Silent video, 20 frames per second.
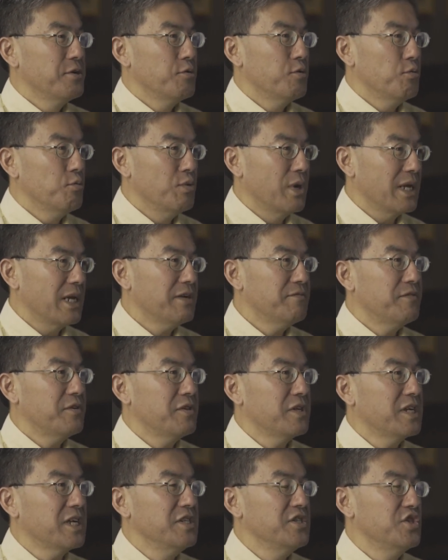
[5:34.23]
Whatever
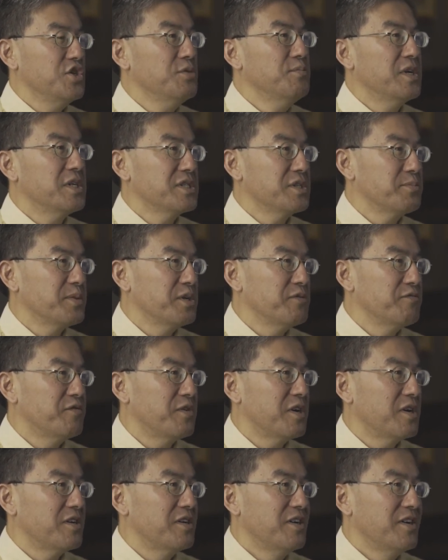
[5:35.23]
the consumers
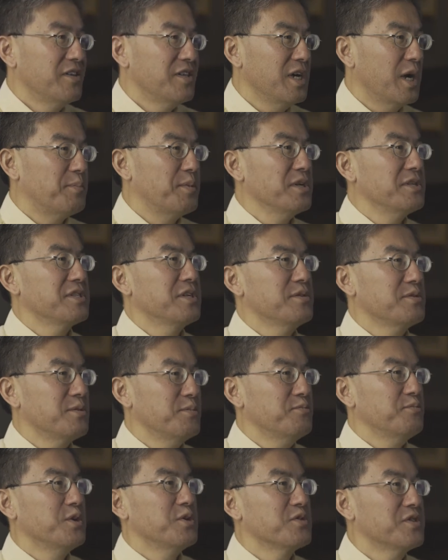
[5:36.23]
prefer, the operating
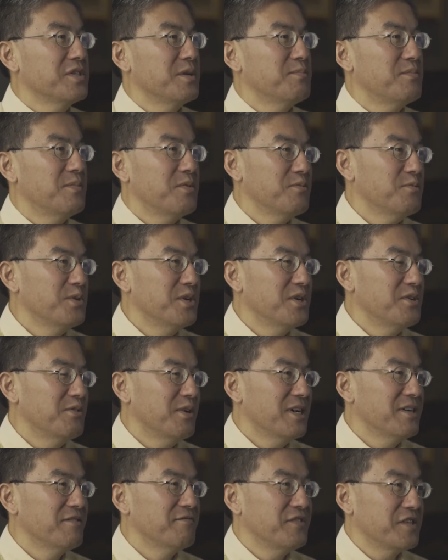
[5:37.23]
system will
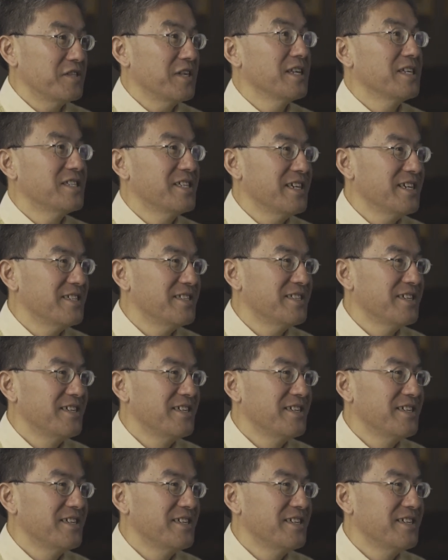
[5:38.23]
facilitate.